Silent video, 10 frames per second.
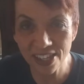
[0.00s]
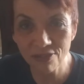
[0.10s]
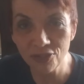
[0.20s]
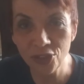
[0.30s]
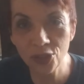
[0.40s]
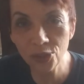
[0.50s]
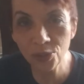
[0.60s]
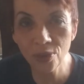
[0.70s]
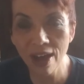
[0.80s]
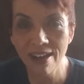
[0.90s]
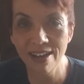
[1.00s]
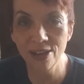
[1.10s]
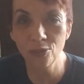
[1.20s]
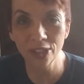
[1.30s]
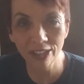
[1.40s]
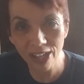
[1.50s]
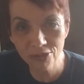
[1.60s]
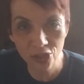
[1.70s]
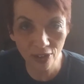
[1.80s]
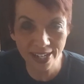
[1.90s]
if you would
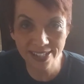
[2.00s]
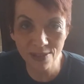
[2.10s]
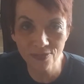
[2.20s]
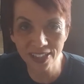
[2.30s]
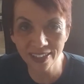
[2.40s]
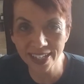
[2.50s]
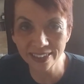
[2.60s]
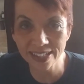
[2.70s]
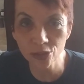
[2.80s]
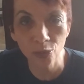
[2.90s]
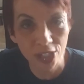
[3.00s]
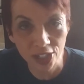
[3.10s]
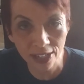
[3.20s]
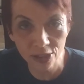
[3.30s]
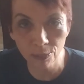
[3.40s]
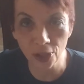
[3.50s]
love to try something like this, reach out to